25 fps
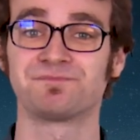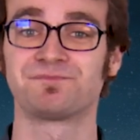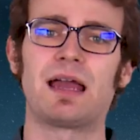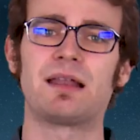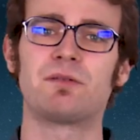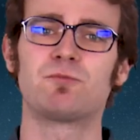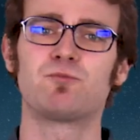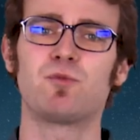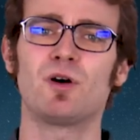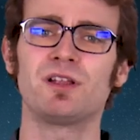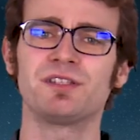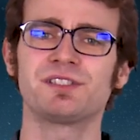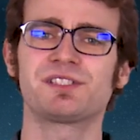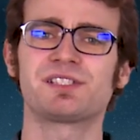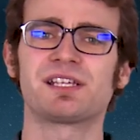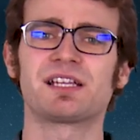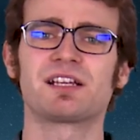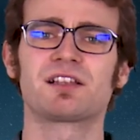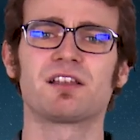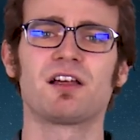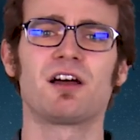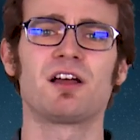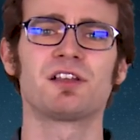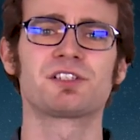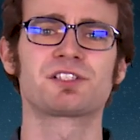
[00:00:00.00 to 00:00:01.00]
And once in
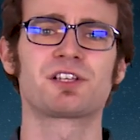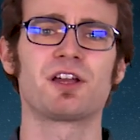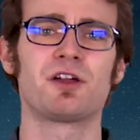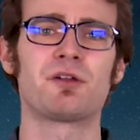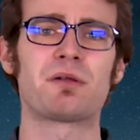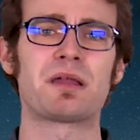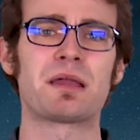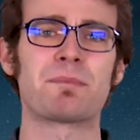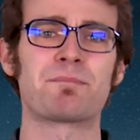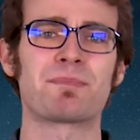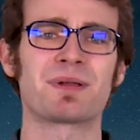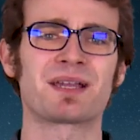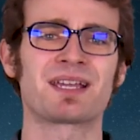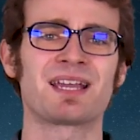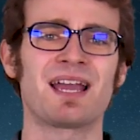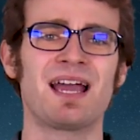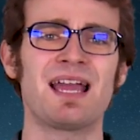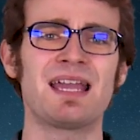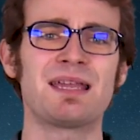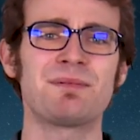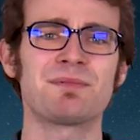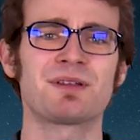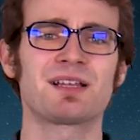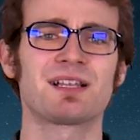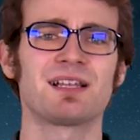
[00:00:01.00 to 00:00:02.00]
Glasgow, it
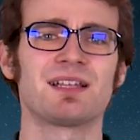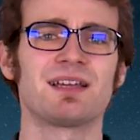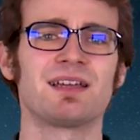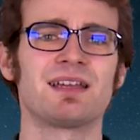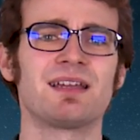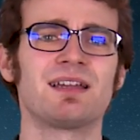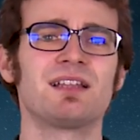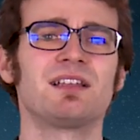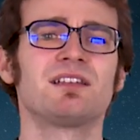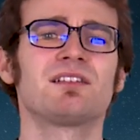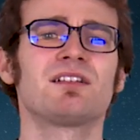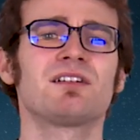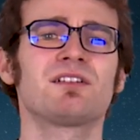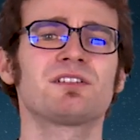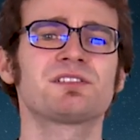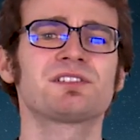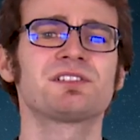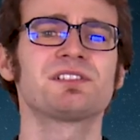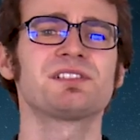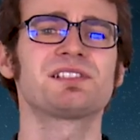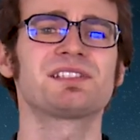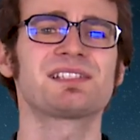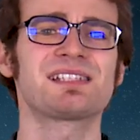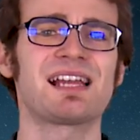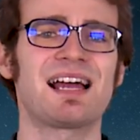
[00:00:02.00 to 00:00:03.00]
became clear
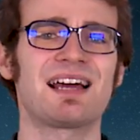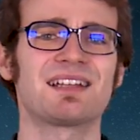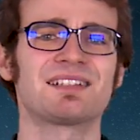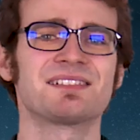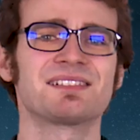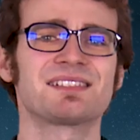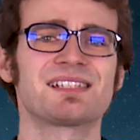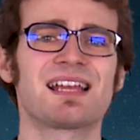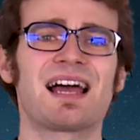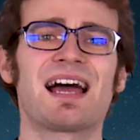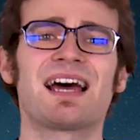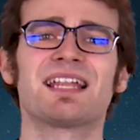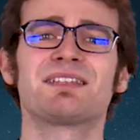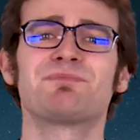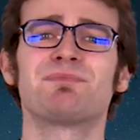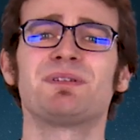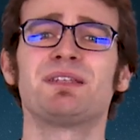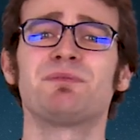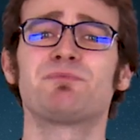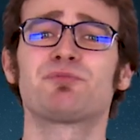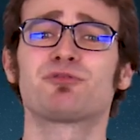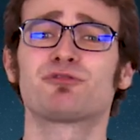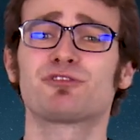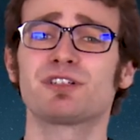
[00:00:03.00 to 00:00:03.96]
Larsson's talents had been